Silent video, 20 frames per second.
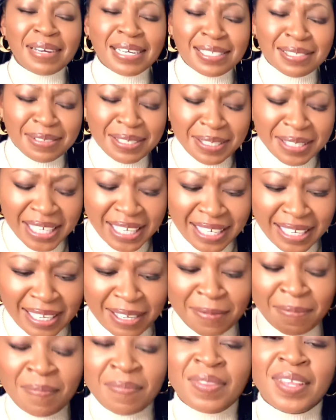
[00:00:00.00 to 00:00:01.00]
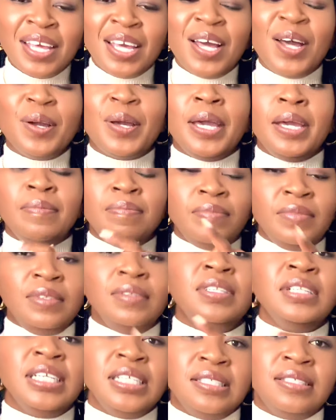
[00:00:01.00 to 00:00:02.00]
I doing here? Okay,
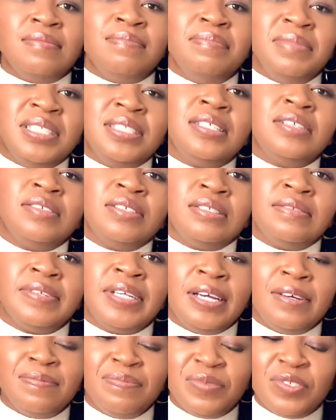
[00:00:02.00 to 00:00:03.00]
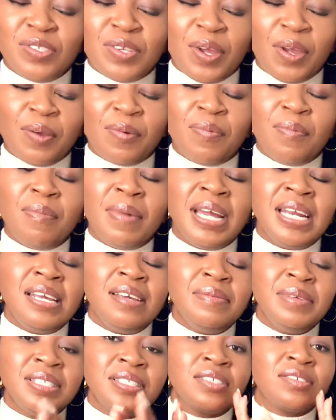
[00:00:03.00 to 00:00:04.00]
let's be serious for now. So my
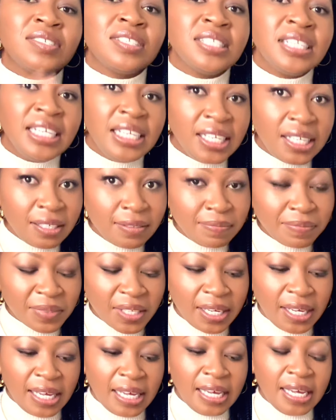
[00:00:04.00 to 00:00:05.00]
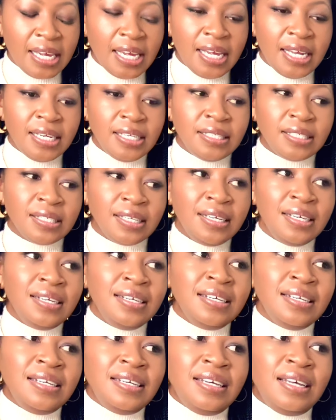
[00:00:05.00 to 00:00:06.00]
name is Christina and
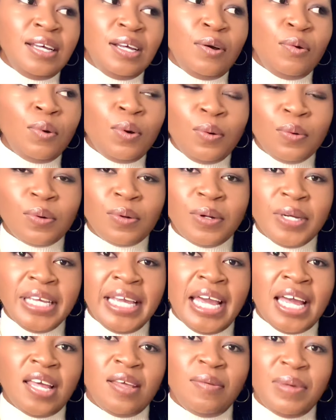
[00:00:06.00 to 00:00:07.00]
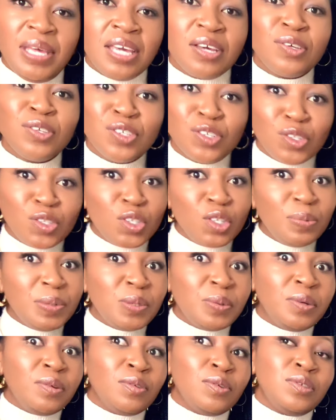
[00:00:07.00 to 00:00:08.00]
oh yeah, being on YouTube is
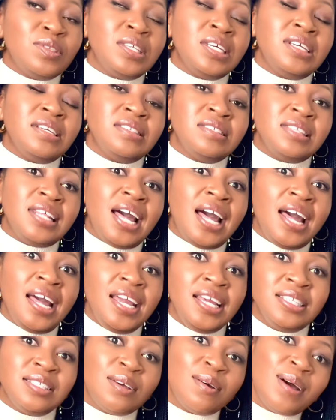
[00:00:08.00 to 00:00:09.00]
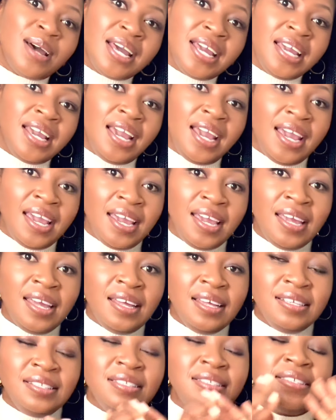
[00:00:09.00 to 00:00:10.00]
one of those things that is quite
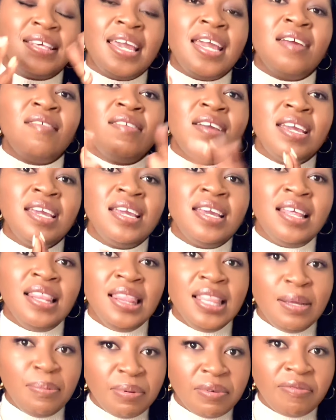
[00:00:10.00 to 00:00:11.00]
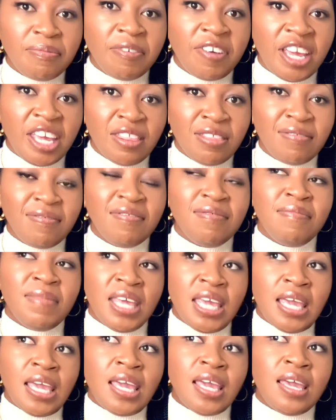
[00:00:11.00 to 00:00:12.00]
a scary leap of faith for
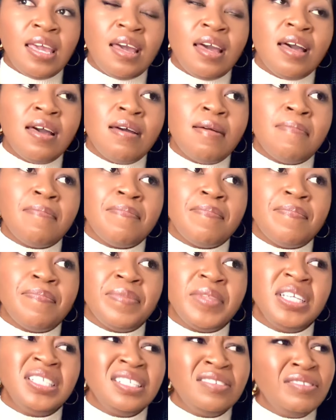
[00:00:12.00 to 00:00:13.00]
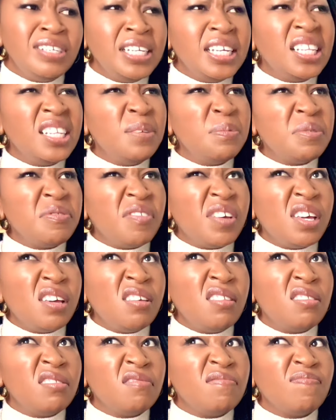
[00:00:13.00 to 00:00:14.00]
me. Um, is it really a leap of
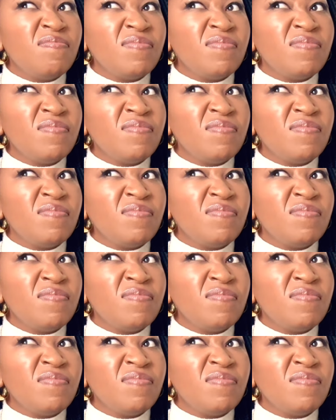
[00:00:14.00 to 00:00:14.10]
faith?